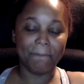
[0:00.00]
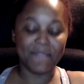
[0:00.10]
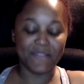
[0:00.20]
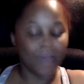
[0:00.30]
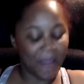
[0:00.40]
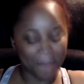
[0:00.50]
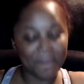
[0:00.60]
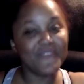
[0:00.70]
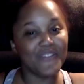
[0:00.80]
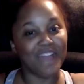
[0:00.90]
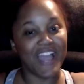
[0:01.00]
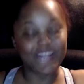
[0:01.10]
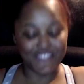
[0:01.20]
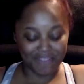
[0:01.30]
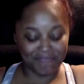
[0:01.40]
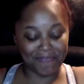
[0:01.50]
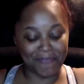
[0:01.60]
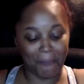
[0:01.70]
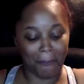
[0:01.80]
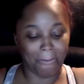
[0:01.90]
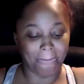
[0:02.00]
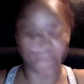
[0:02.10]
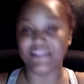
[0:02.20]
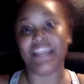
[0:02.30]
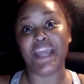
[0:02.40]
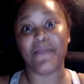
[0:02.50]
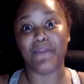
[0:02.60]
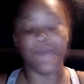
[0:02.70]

So yeah, the Flash. Damn you.